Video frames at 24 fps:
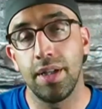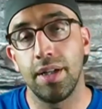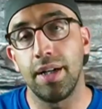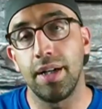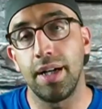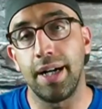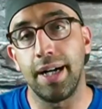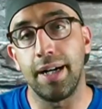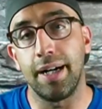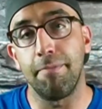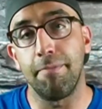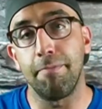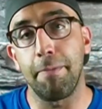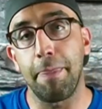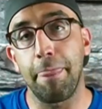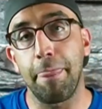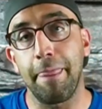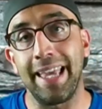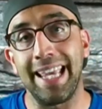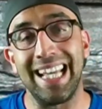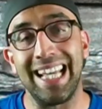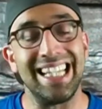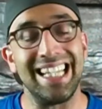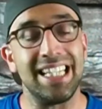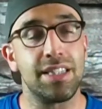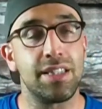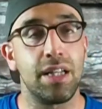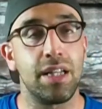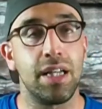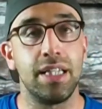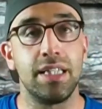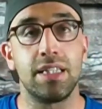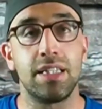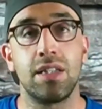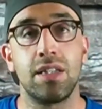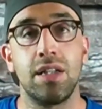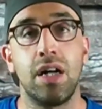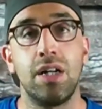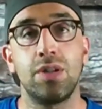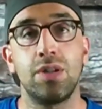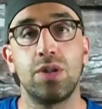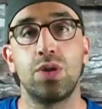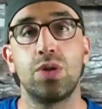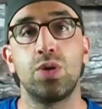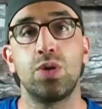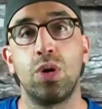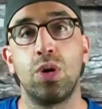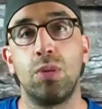Again, it's not
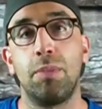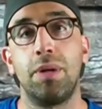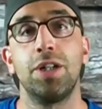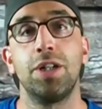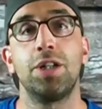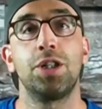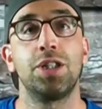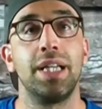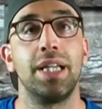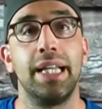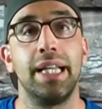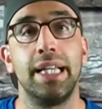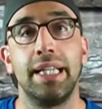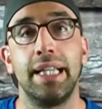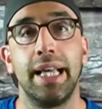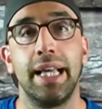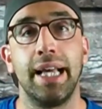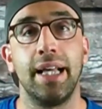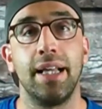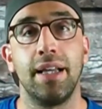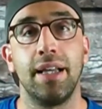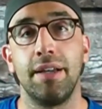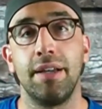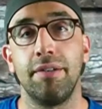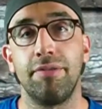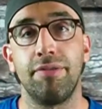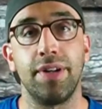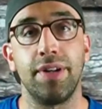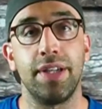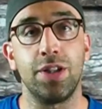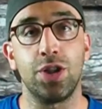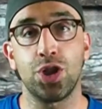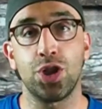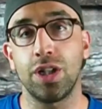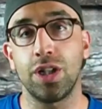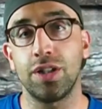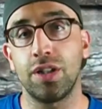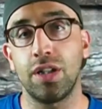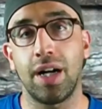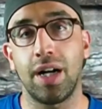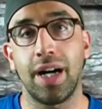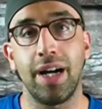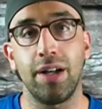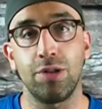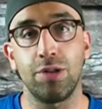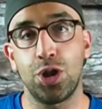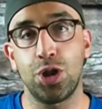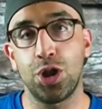so much that if a
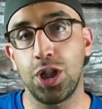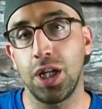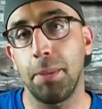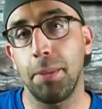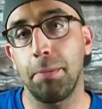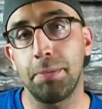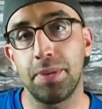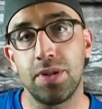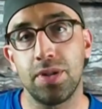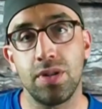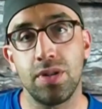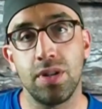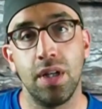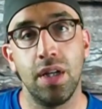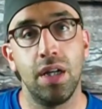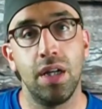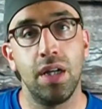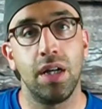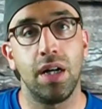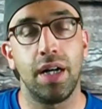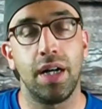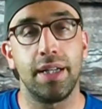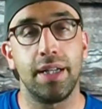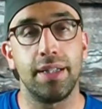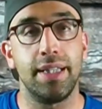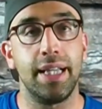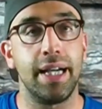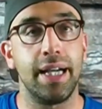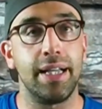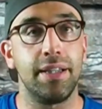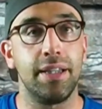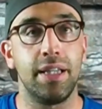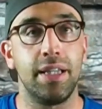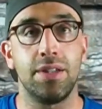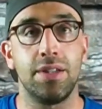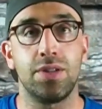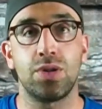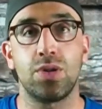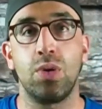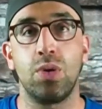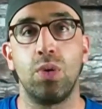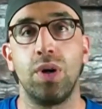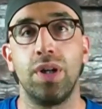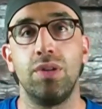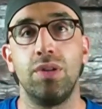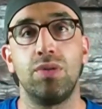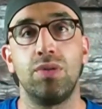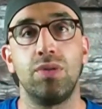tile chips that it's
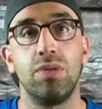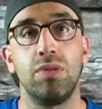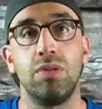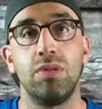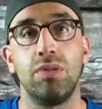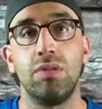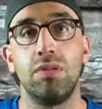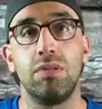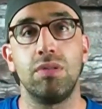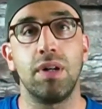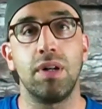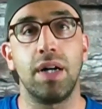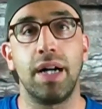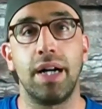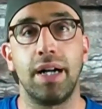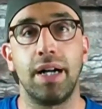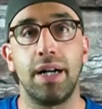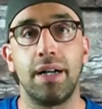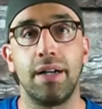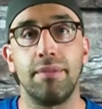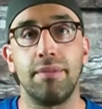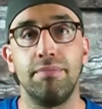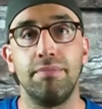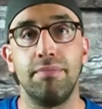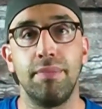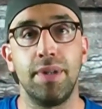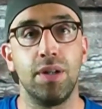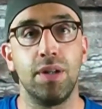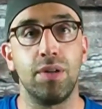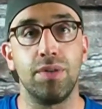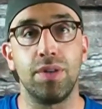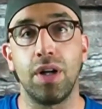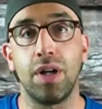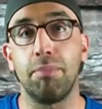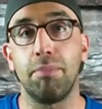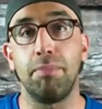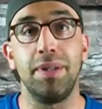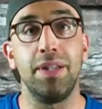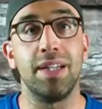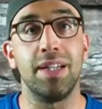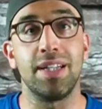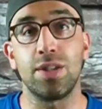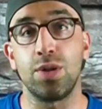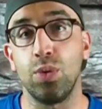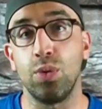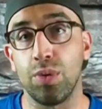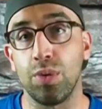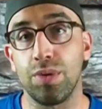going to not be
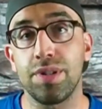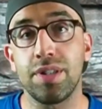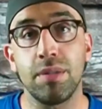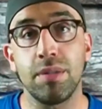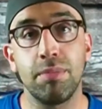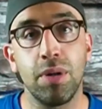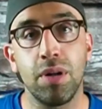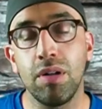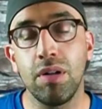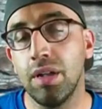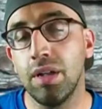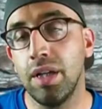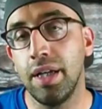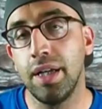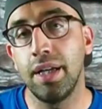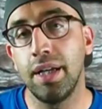as noticeable.